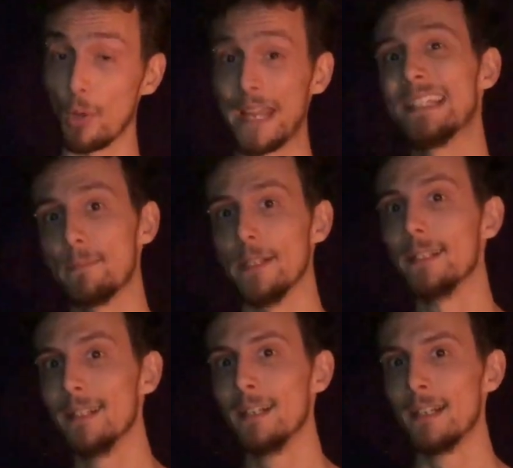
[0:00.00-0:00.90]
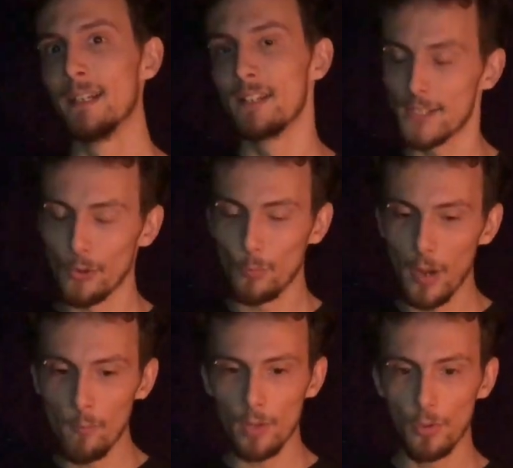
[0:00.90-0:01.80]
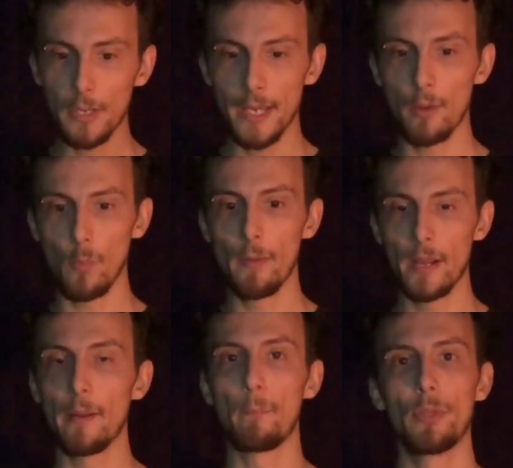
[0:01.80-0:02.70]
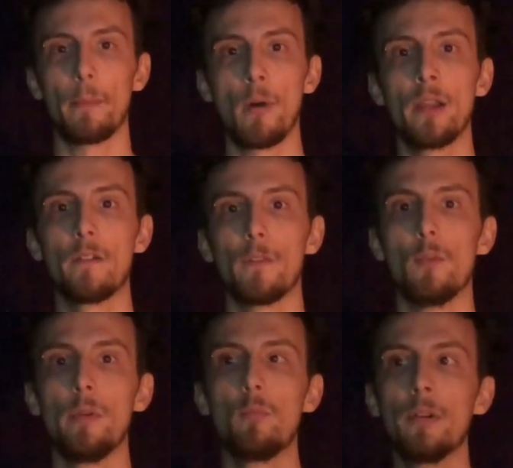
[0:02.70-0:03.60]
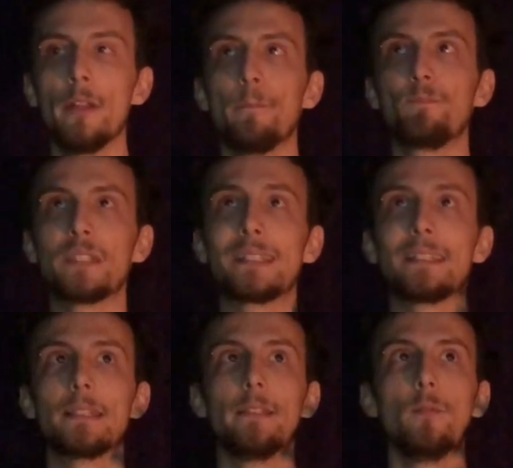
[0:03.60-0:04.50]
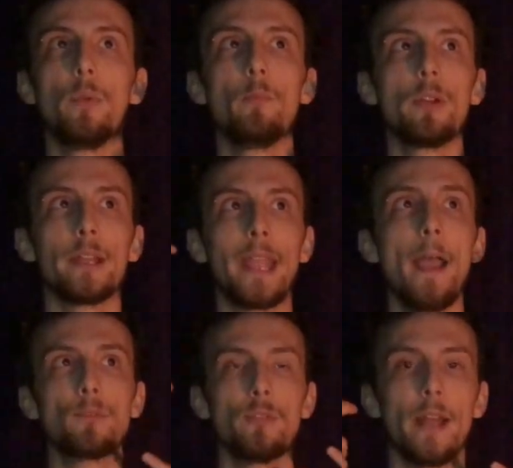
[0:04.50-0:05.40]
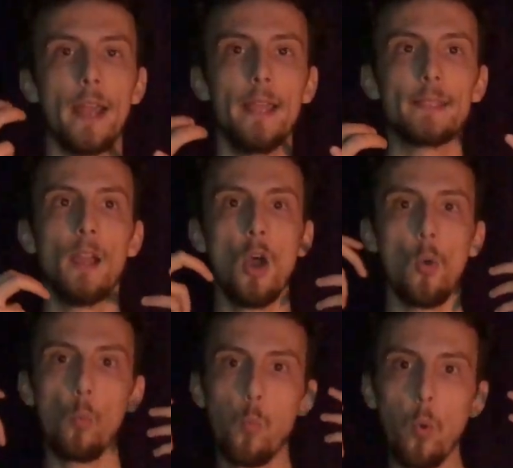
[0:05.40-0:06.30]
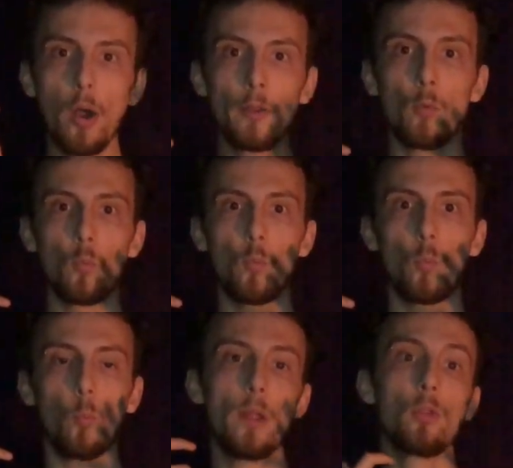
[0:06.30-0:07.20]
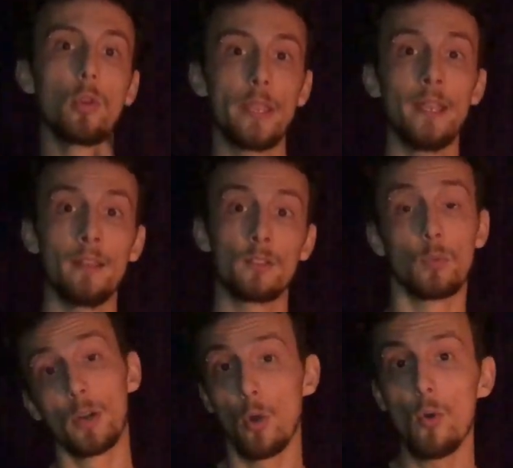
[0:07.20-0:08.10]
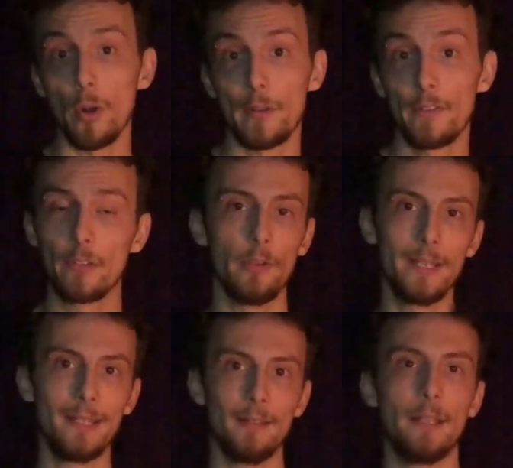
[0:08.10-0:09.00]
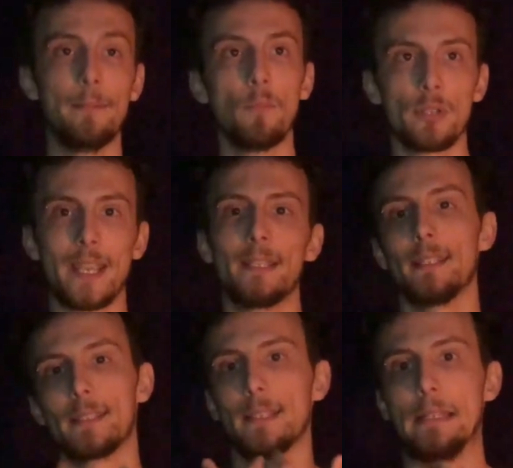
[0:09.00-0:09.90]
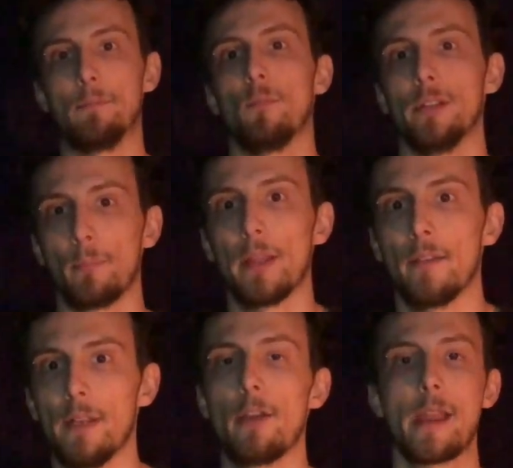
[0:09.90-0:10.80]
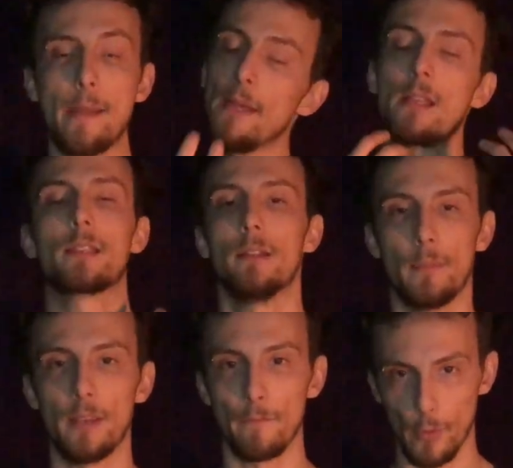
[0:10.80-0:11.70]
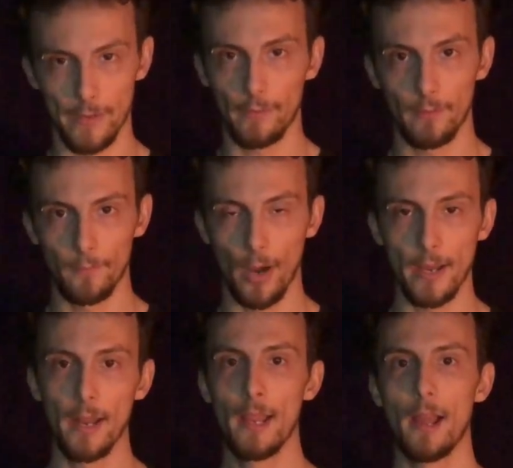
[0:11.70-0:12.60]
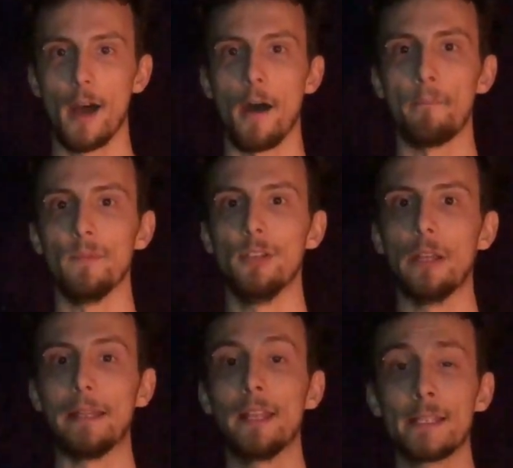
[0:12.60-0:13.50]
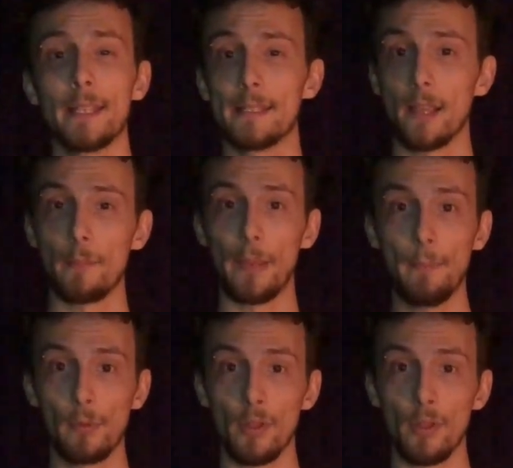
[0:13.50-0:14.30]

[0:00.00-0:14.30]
placement. So when we're looking at where we're going to put the microphone, we want to capture in our heads what we're looking to record. So in most cases, when you're playing a video game, it's going to be your voice, right? Unless there's other people